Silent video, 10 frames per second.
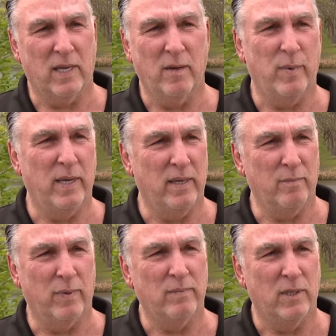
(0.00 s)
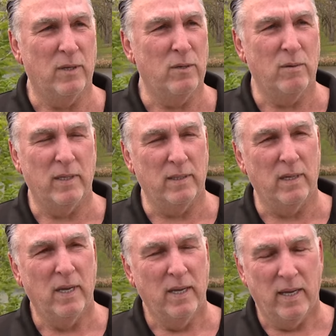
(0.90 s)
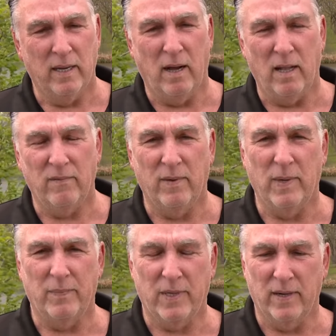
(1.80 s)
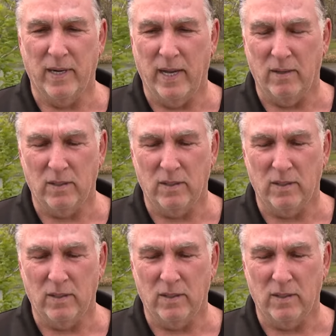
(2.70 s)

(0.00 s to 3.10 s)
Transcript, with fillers: Gibby and Lou and and all of them up there now.